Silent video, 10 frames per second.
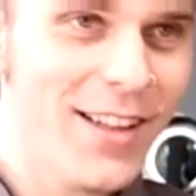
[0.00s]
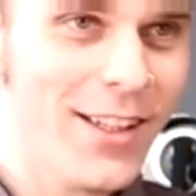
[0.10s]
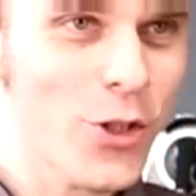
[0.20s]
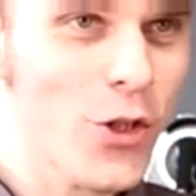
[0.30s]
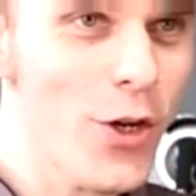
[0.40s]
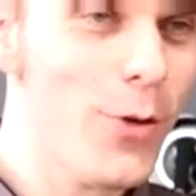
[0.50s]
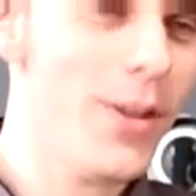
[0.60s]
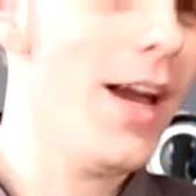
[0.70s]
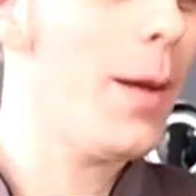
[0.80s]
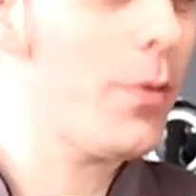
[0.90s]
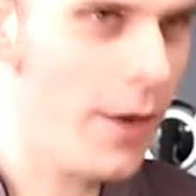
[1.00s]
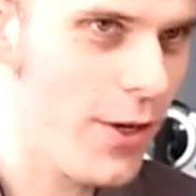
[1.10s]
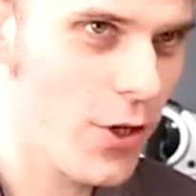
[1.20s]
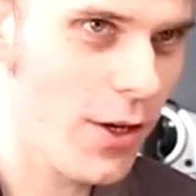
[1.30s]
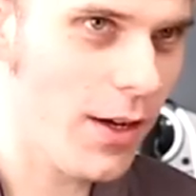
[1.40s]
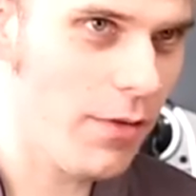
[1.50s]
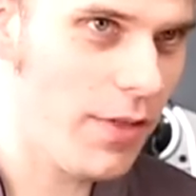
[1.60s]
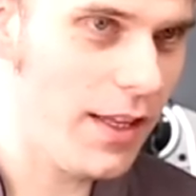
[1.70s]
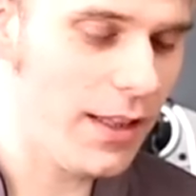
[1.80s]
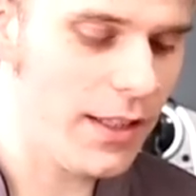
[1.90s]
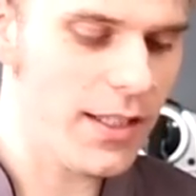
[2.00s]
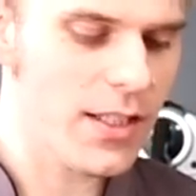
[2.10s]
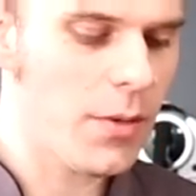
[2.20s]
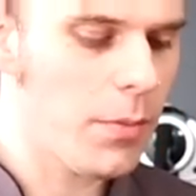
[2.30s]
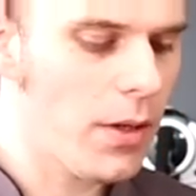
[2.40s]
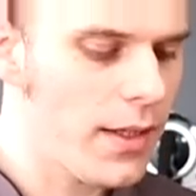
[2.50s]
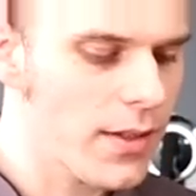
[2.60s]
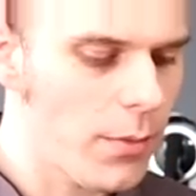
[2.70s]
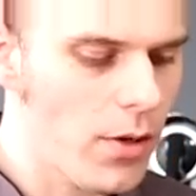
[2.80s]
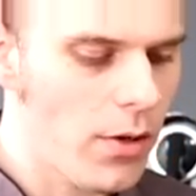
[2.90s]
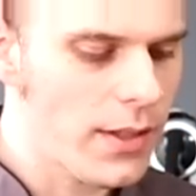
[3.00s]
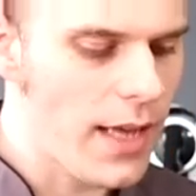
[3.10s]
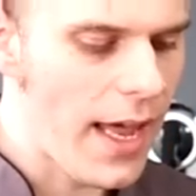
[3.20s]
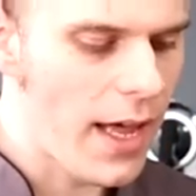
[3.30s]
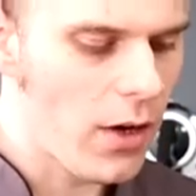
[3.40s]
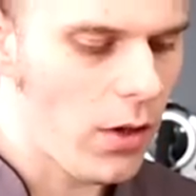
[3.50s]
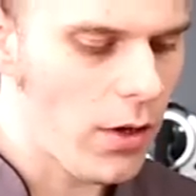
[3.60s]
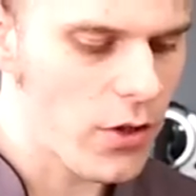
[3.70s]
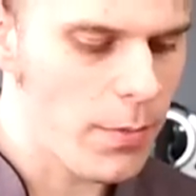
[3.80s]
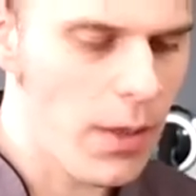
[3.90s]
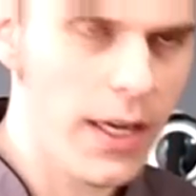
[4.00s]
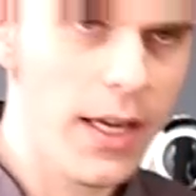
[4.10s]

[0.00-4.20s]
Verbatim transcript: Let's show you the operation of the Lattissima Plus. I'm going to add a large mug